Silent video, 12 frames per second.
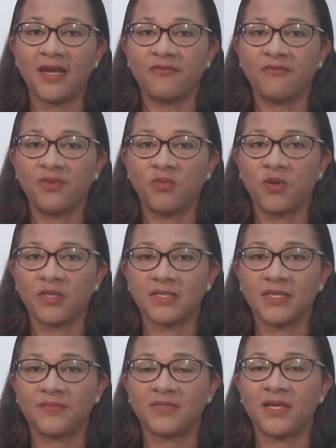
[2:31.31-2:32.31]
everyone
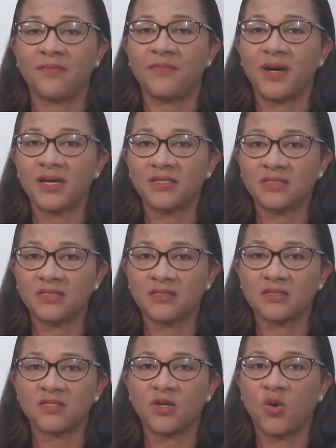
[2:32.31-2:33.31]
keeps their
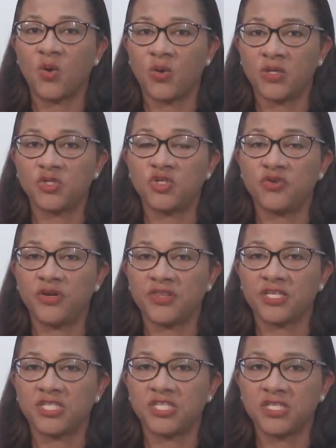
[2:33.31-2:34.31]
masks on during
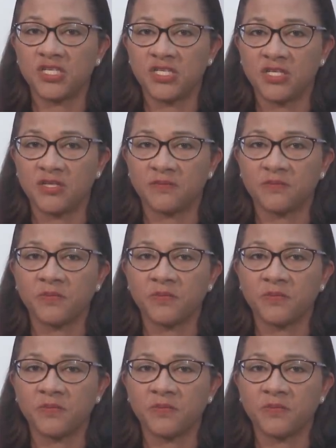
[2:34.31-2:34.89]
the journey.